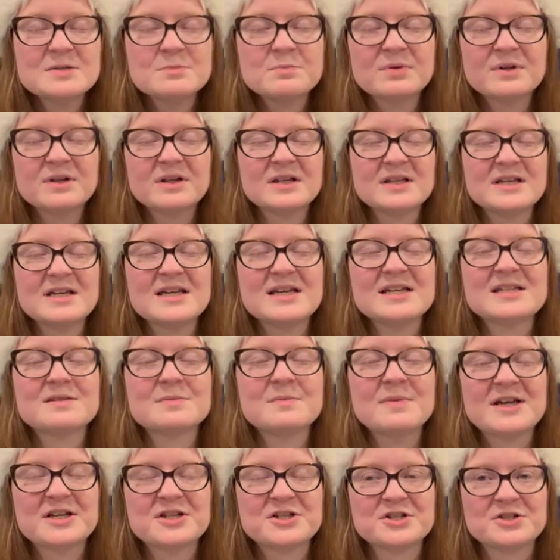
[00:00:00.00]
please
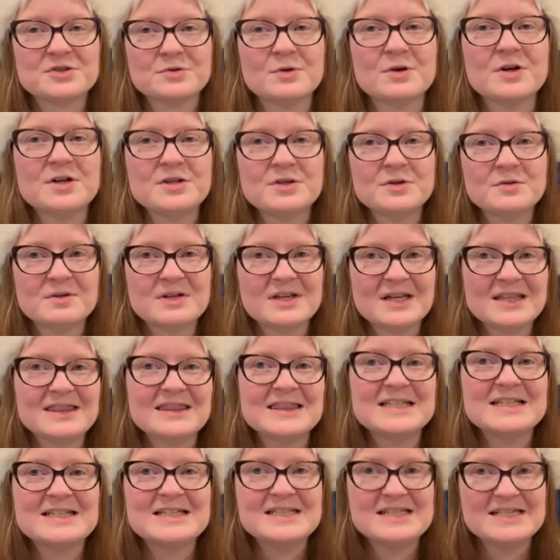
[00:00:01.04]
make sure you
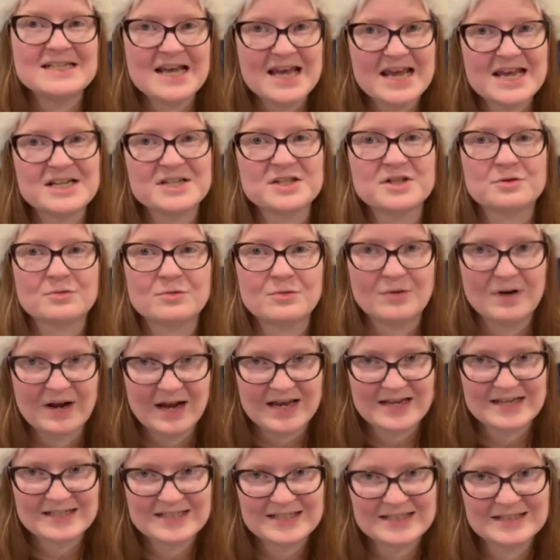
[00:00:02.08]
get the date
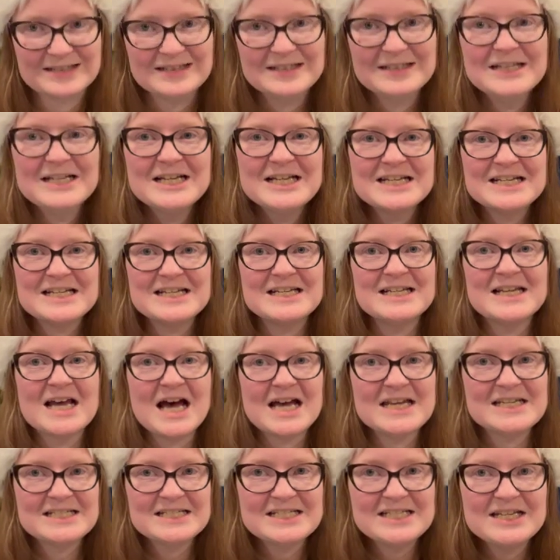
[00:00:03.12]
right.
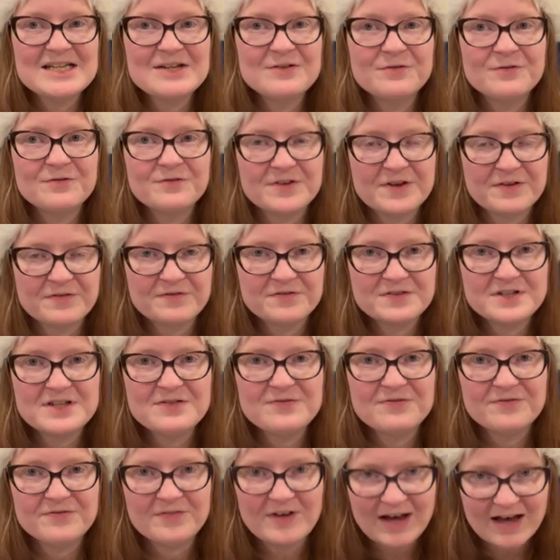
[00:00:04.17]

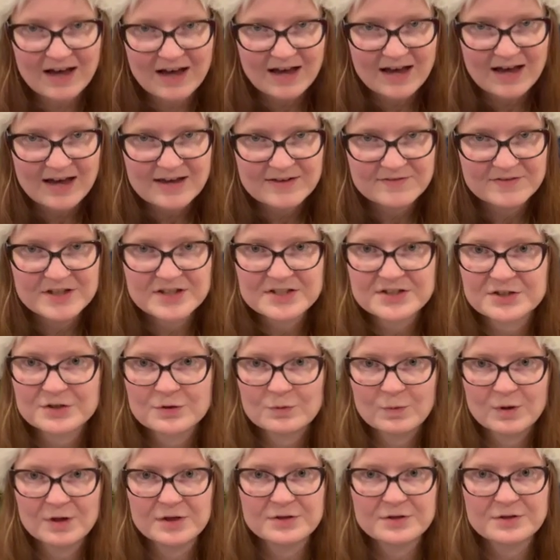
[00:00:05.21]
1955 is the
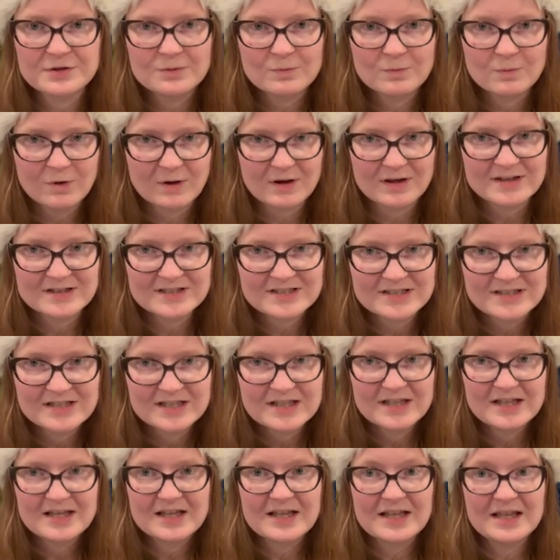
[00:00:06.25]
one you want.
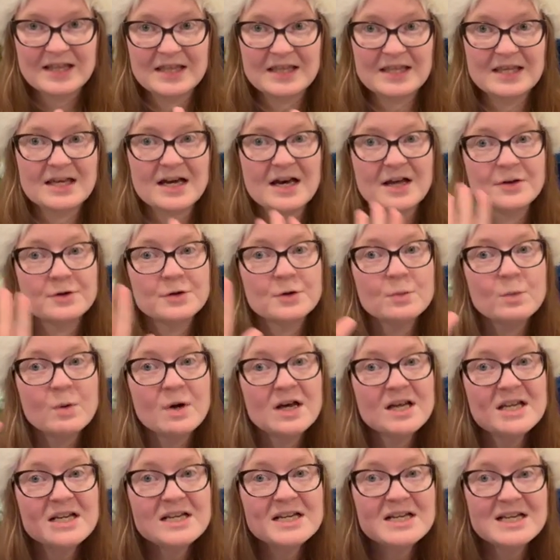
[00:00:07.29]
The other
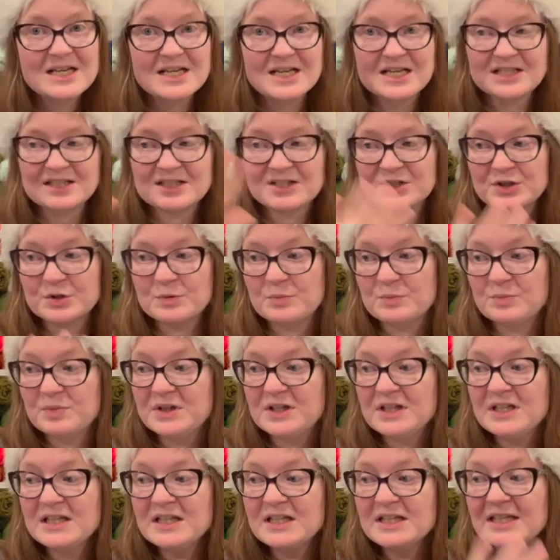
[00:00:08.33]
one is
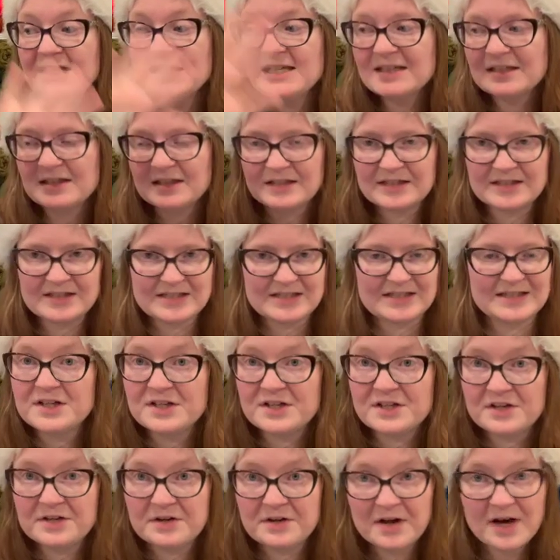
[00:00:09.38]
completely
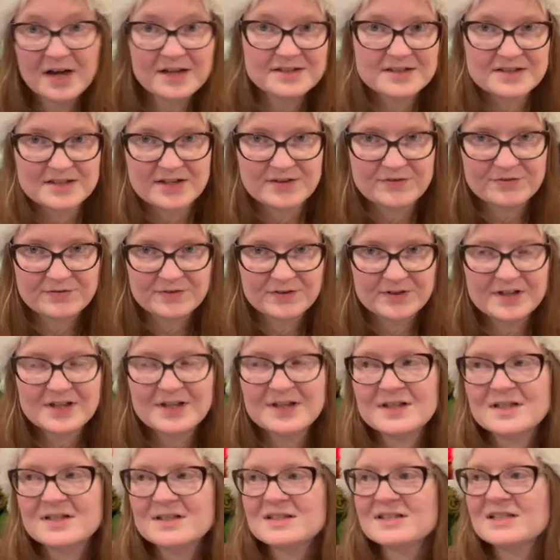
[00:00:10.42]
not safe for
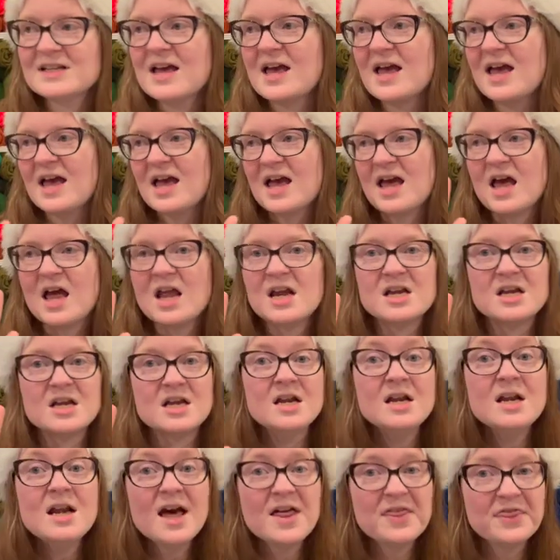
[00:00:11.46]
kids
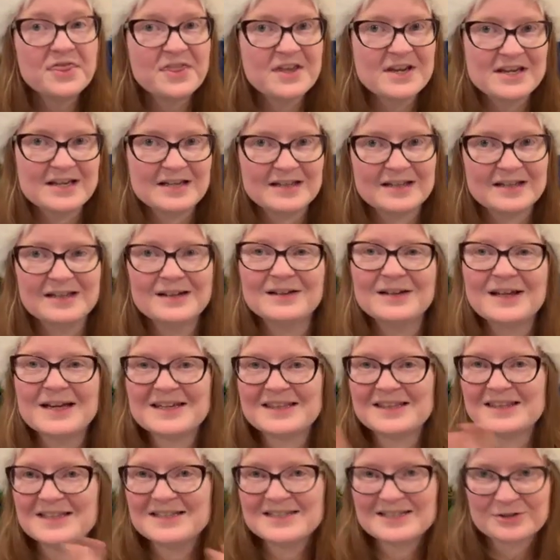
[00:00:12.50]
and nothing
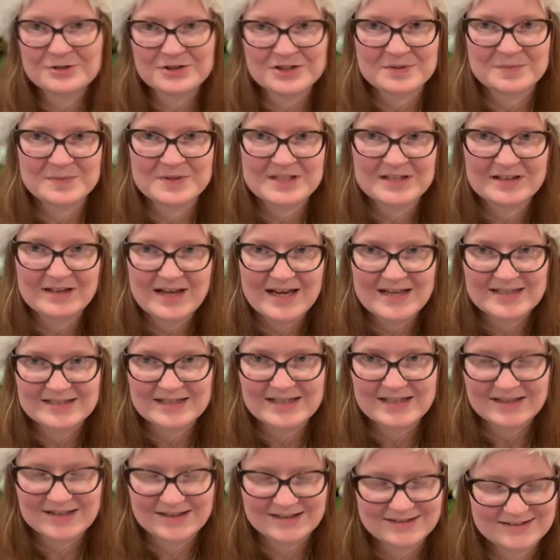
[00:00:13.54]
like this Christmas
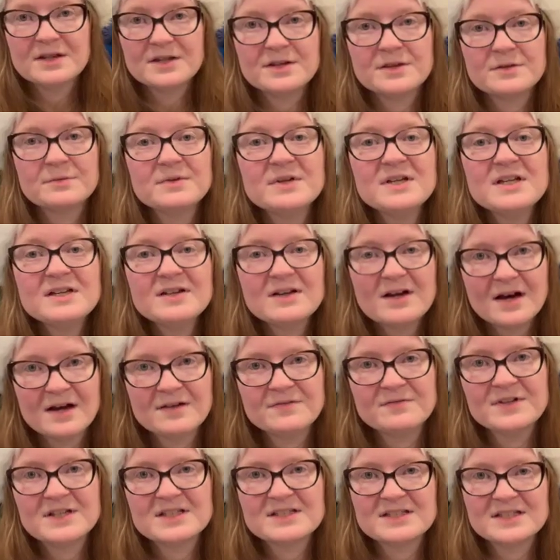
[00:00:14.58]
classic. Three
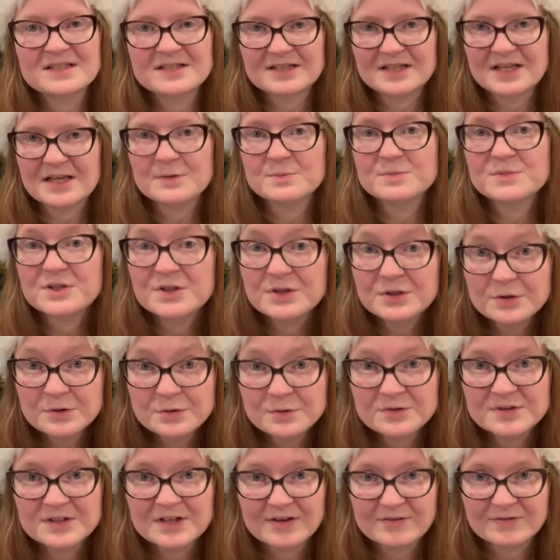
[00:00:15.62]
convicts escape
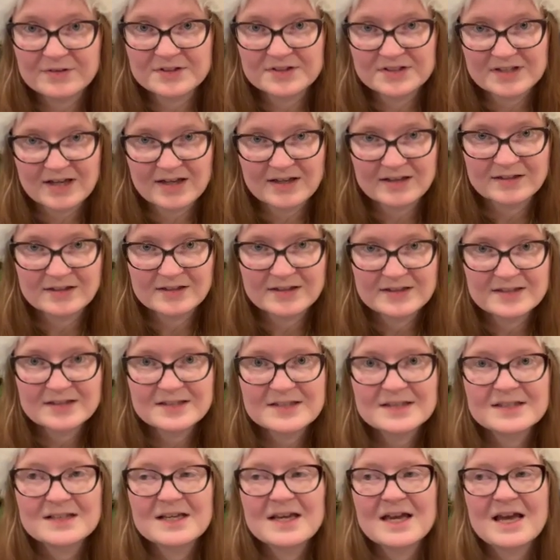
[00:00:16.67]
to Devil's
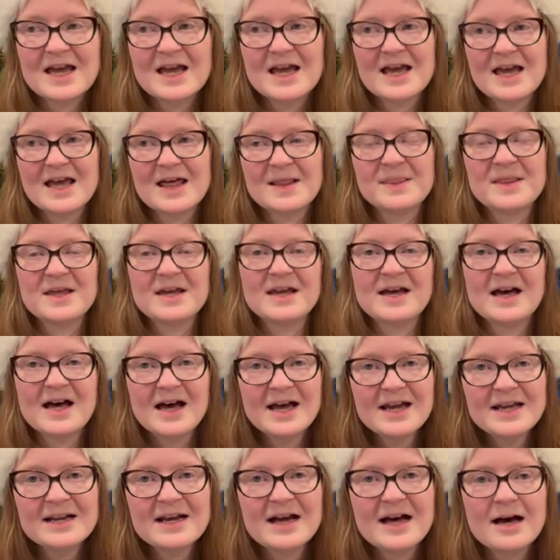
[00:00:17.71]
Island and they
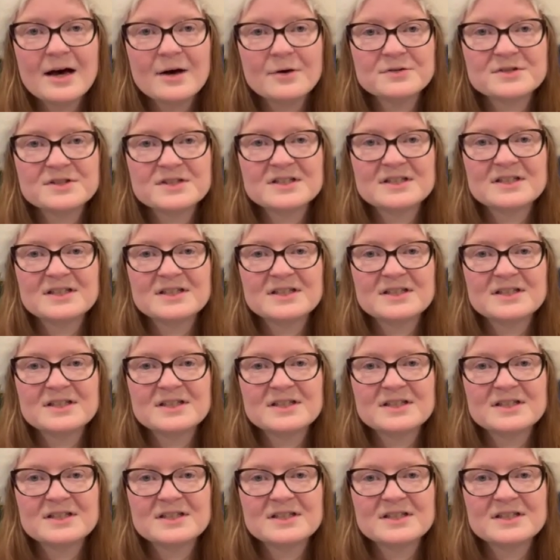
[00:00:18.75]
hide out